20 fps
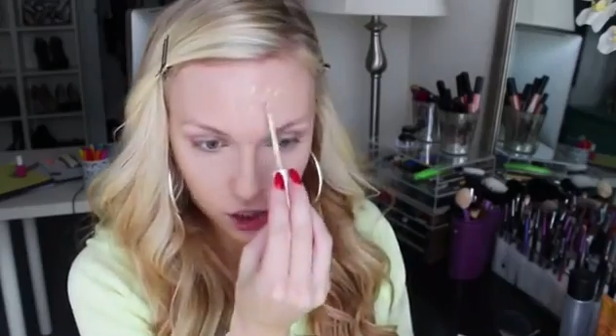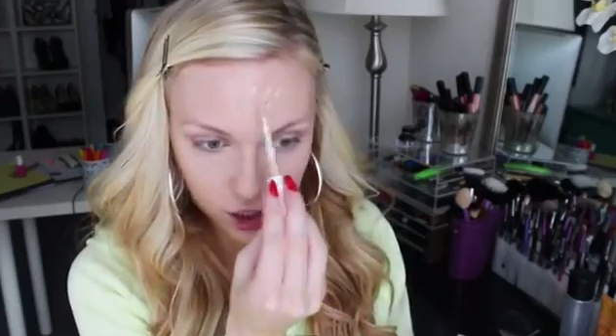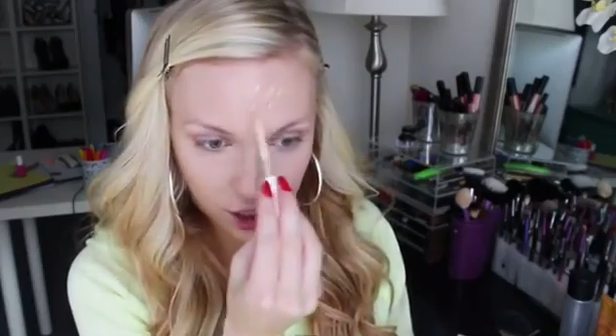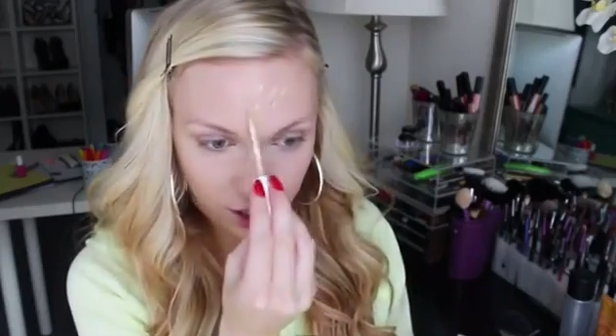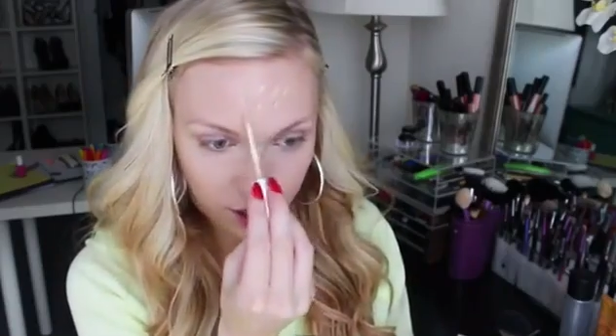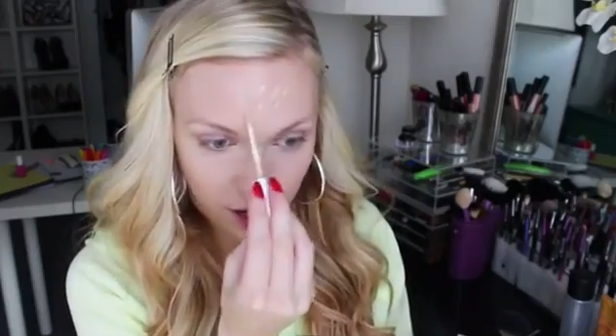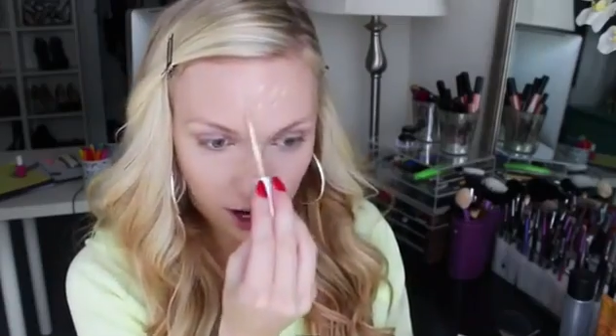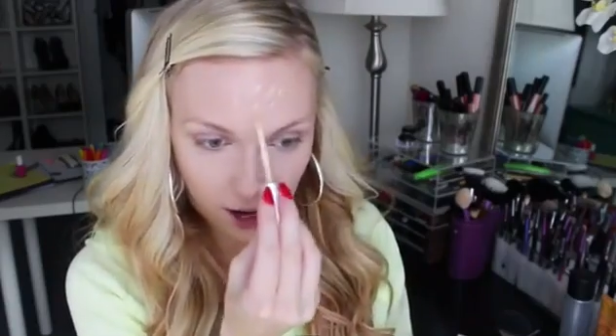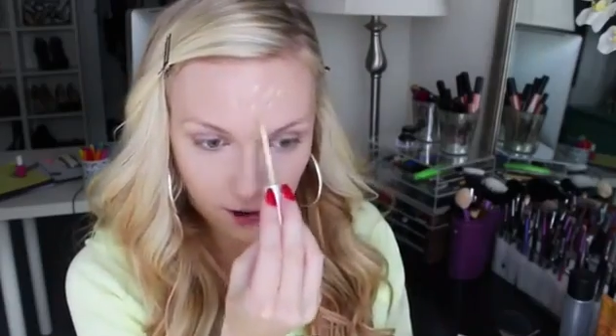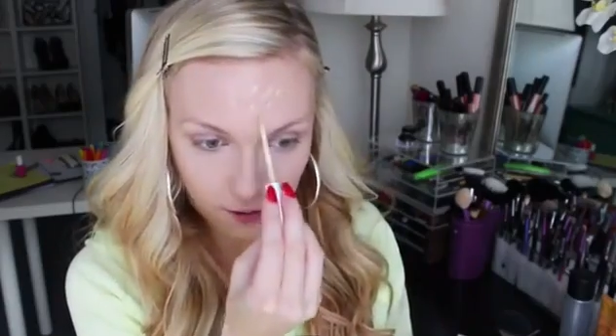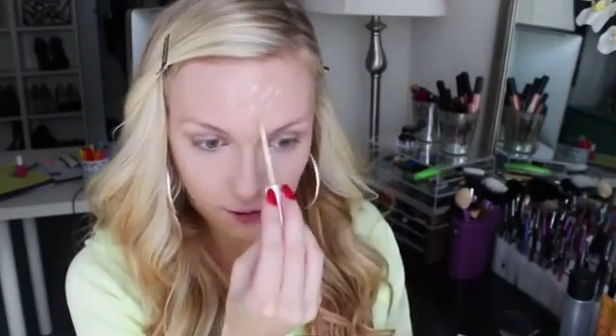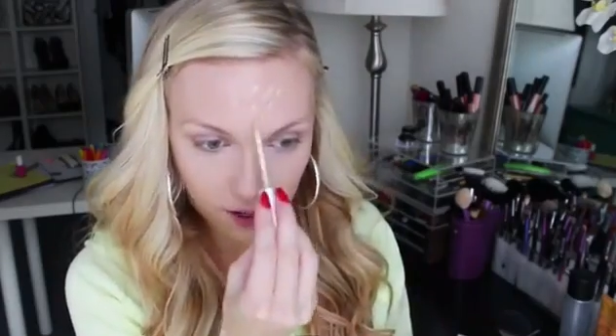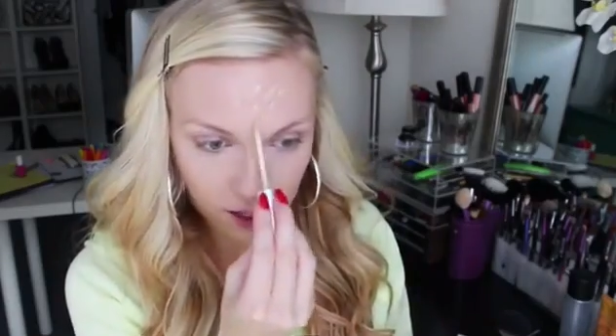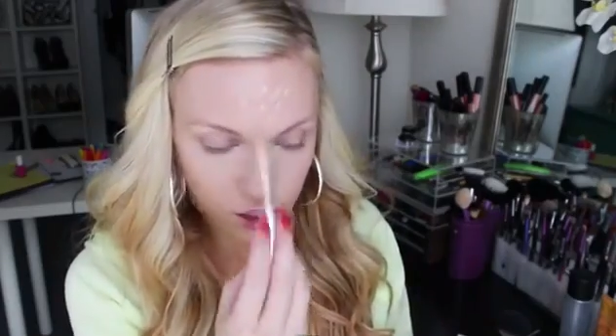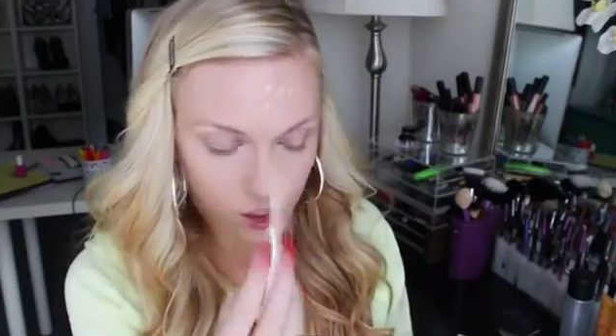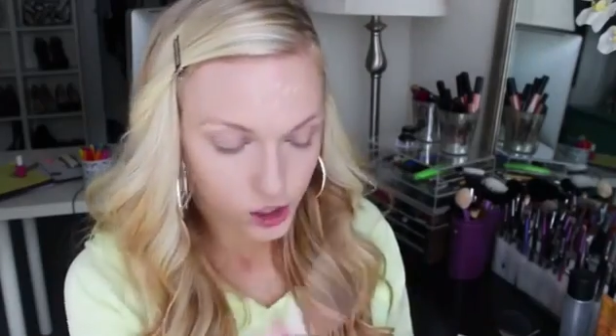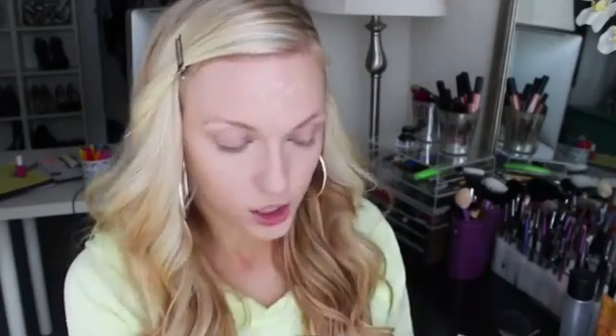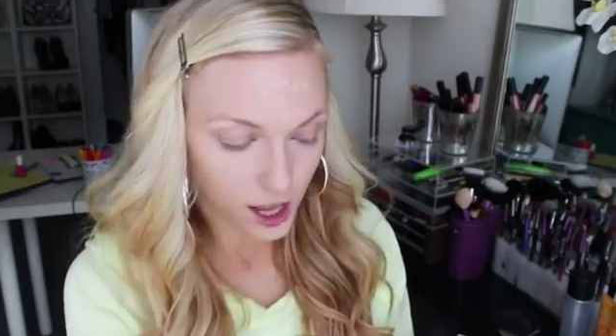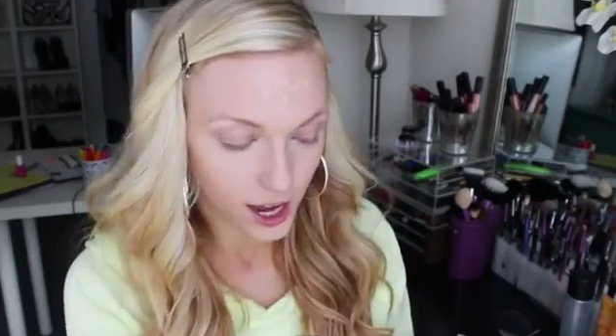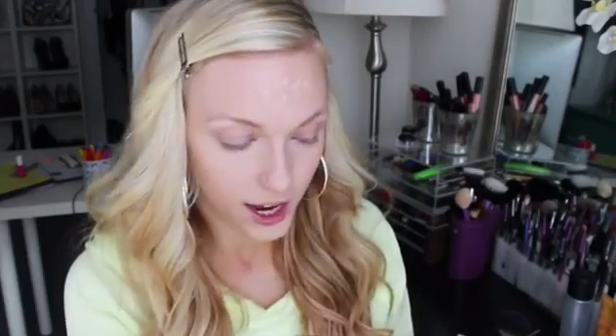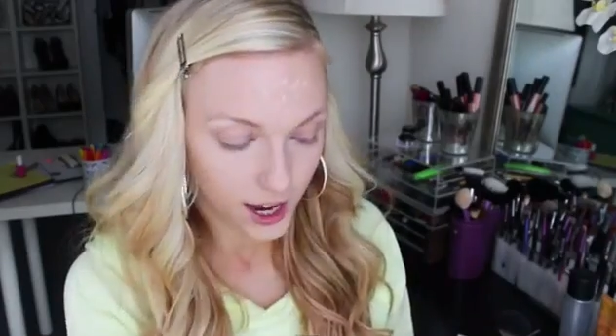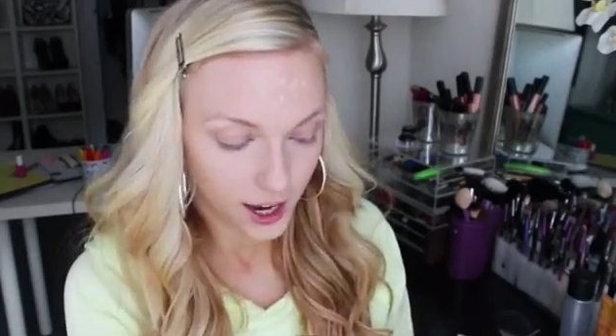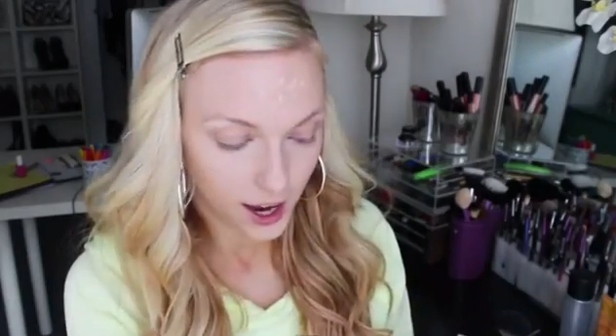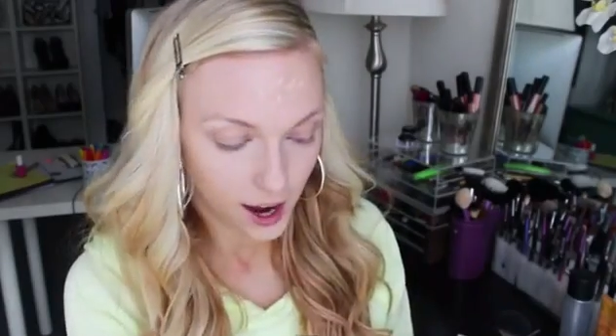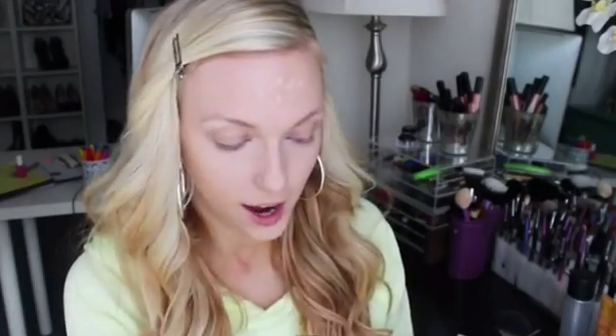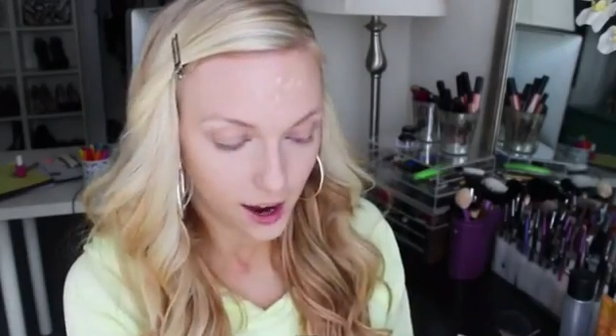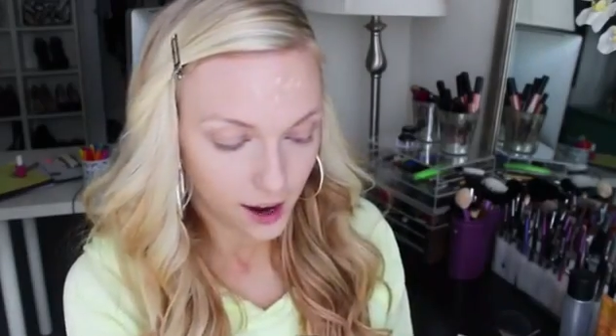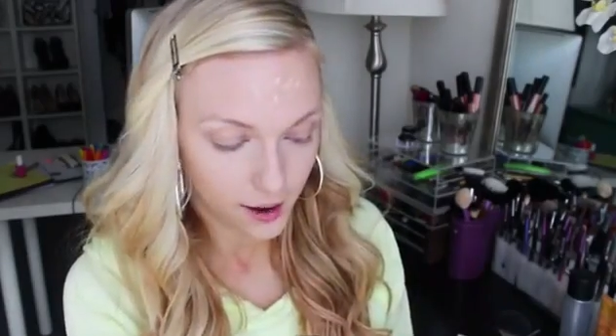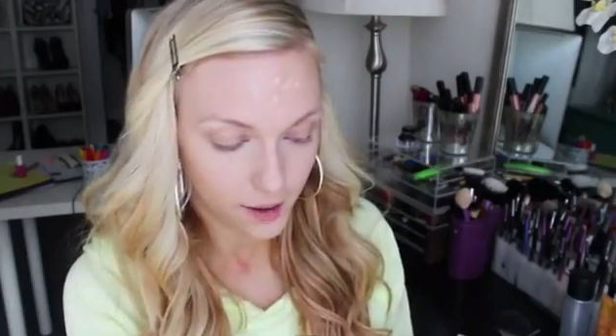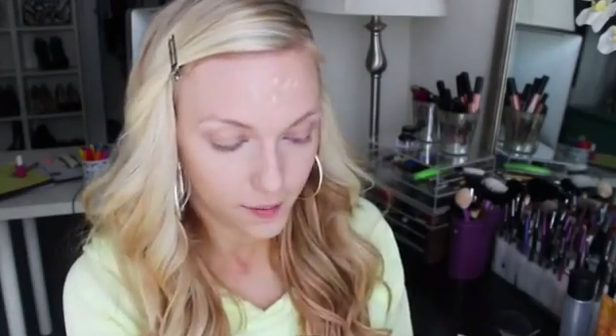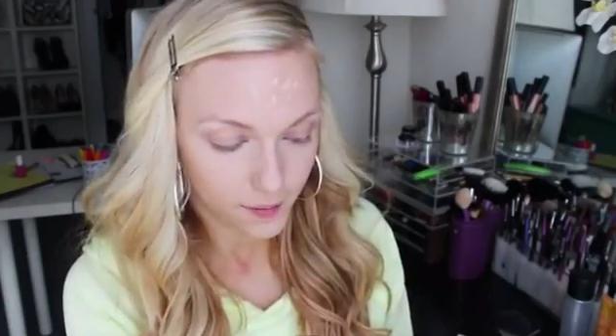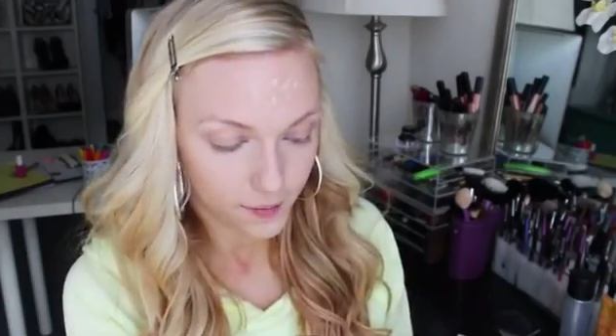sheer coverage, like